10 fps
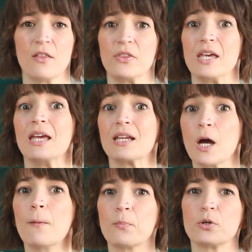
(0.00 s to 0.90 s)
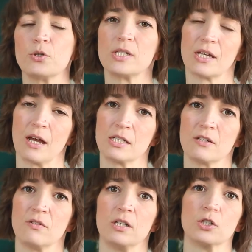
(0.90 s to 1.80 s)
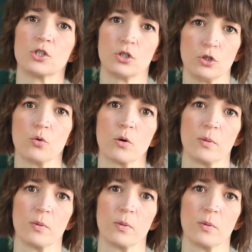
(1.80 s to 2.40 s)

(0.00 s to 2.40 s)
the income producing activities to your